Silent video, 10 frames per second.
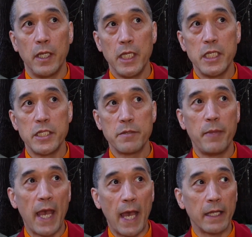In
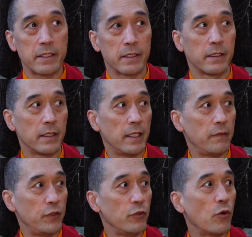Tibet,
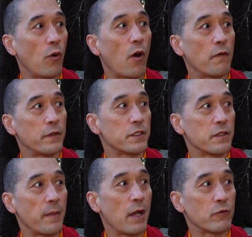if you go off into the
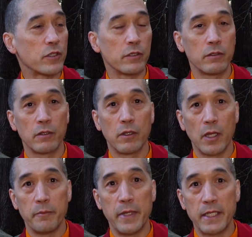mountain
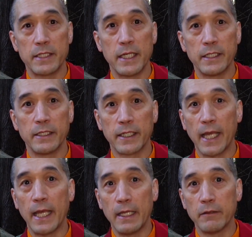and meditate in a
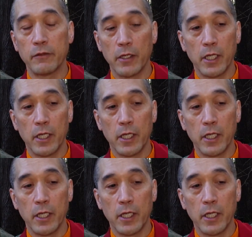cave,